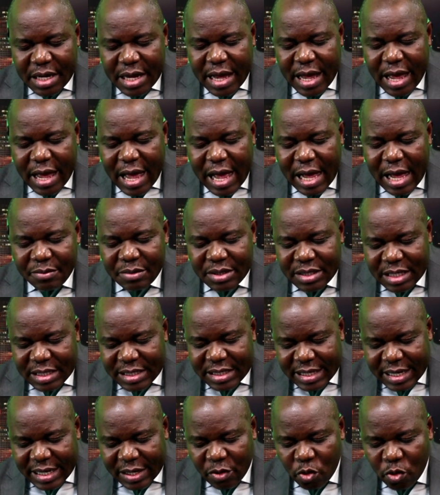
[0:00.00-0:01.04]
I'm sitting
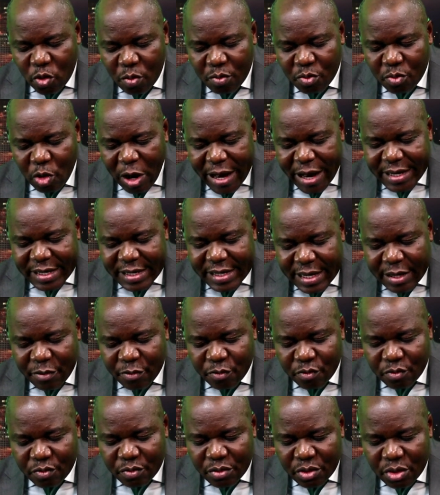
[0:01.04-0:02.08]
at home right now
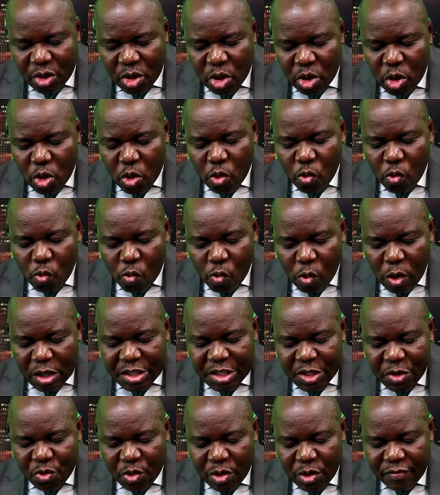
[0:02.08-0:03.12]

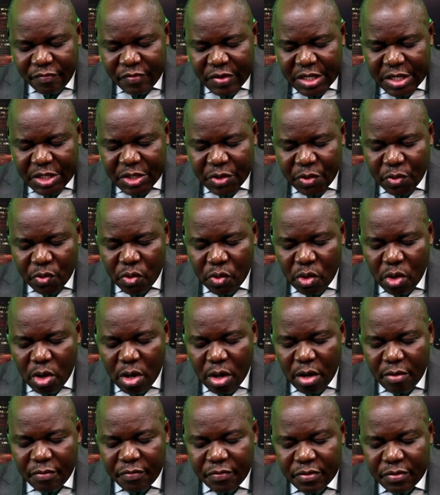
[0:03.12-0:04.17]
watching your video
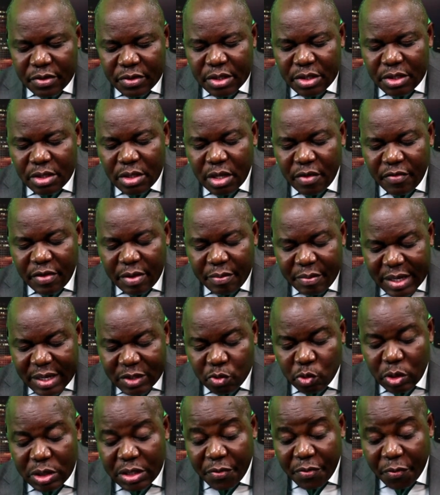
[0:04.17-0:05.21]
of November
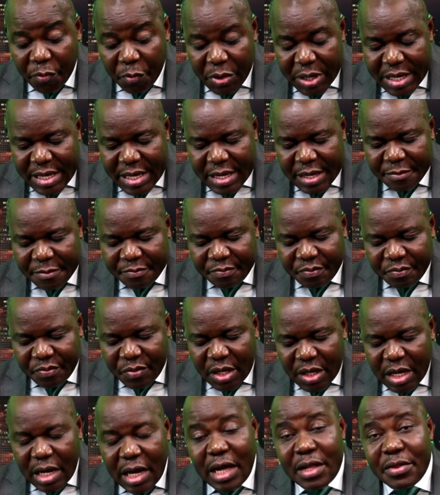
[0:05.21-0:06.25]
23.
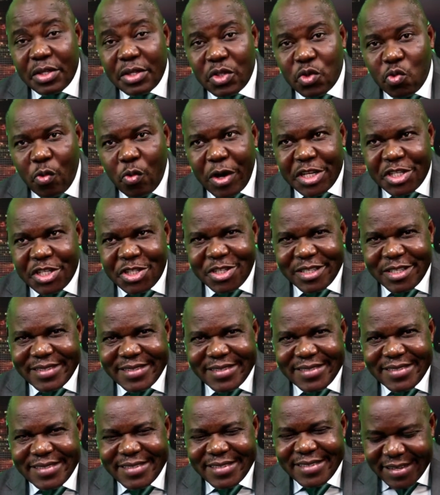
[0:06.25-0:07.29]
And this question
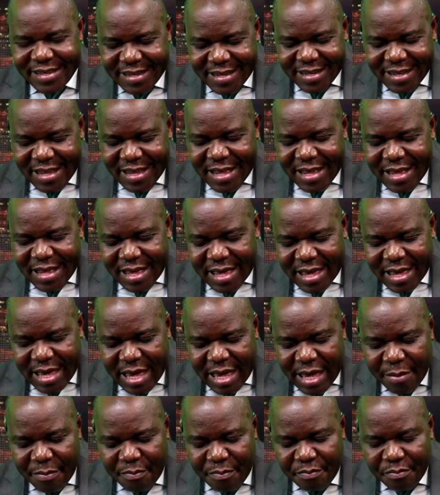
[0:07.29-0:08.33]

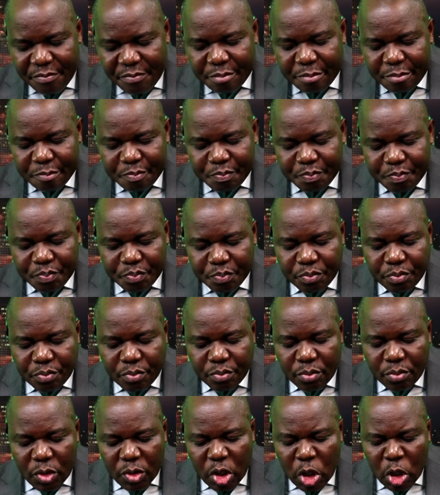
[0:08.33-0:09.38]
came
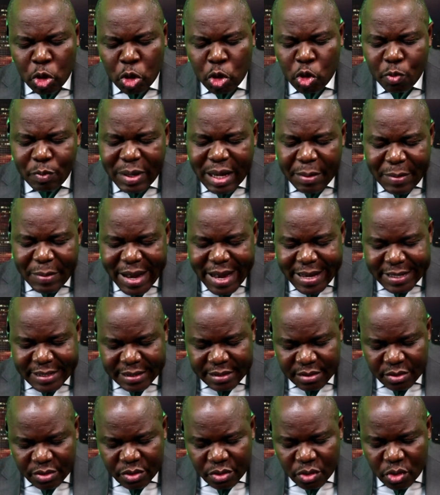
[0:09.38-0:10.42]
to my mind.
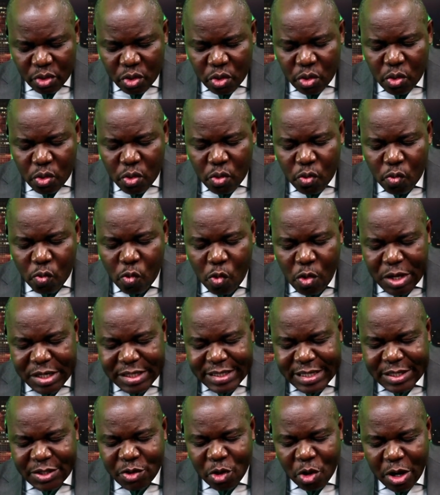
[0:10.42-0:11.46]
Who is he
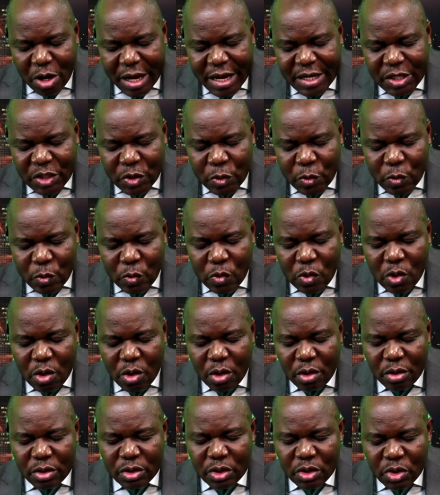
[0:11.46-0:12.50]
talking to
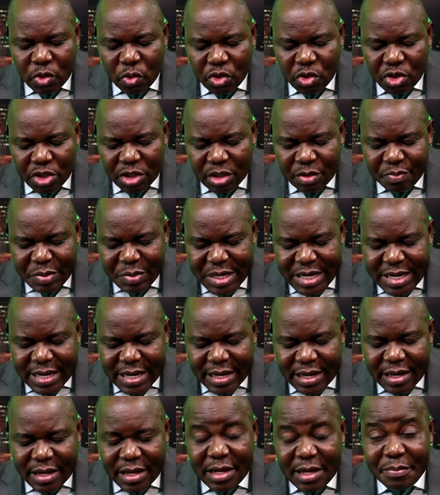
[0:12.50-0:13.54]
on social media
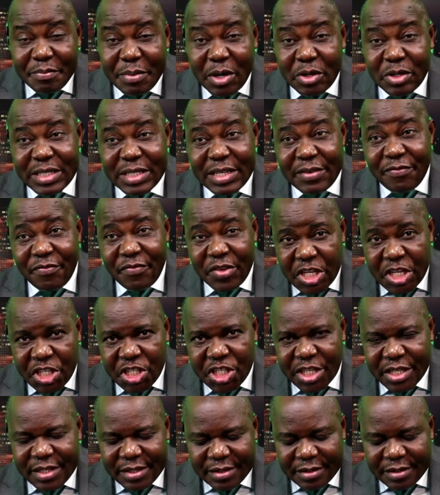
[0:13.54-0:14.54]
about division?